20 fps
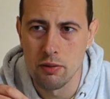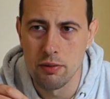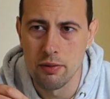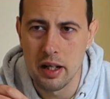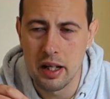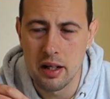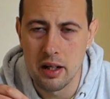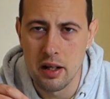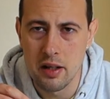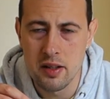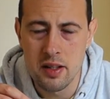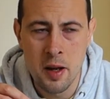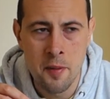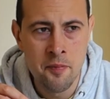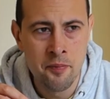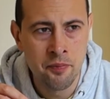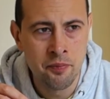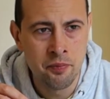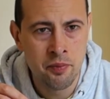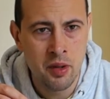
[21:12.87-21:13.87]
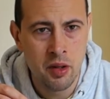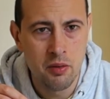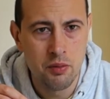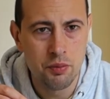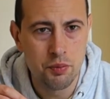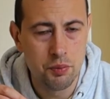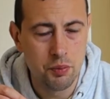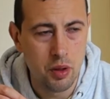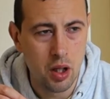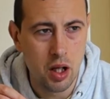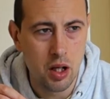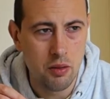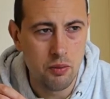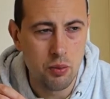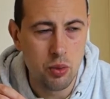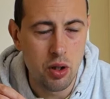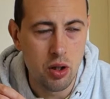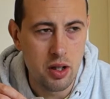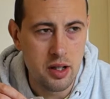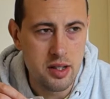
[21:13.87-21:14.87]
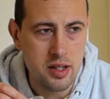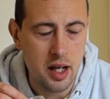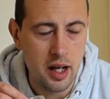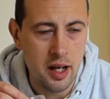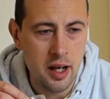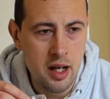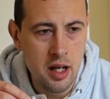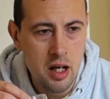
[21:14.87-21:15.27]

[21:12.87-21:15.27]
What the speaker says: thickness would I say.